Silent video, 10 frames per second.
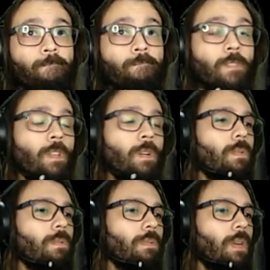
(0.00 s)

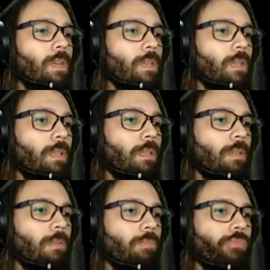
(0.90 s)
No,
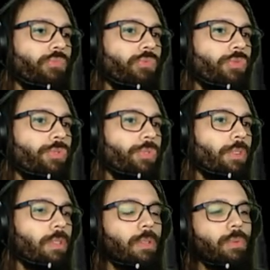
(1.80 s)
I...
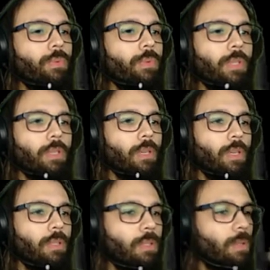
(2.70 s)
During the week
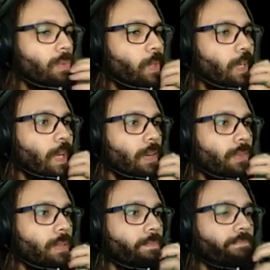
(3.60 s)
I don't really have
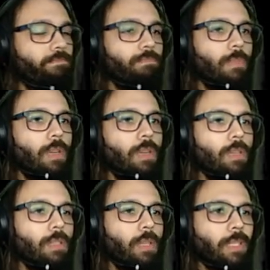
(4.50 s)
a
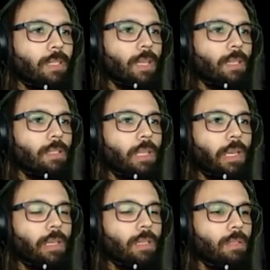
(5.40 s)
uh, exact
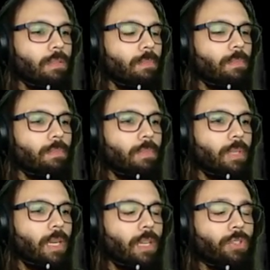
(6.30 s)
day.
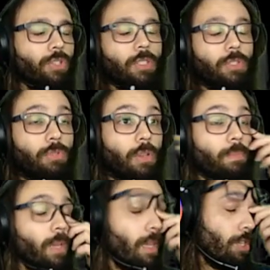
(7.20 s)
But I usually
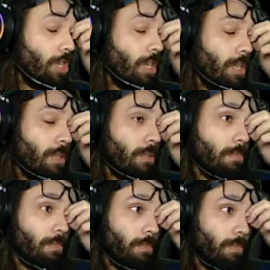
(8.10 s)
stream Genshin
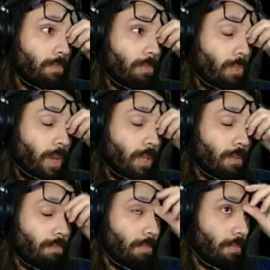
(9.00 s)

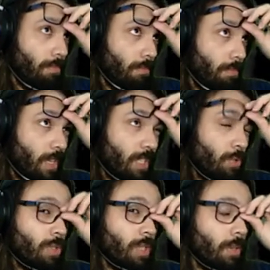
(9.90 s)
when there's
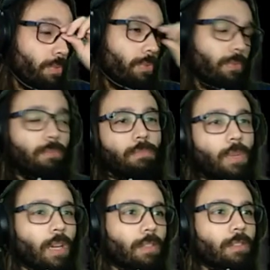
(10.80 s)
new stuff.
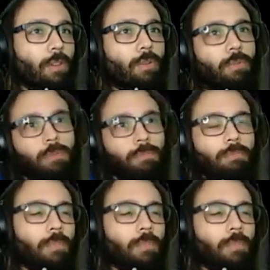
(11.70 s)
I don't...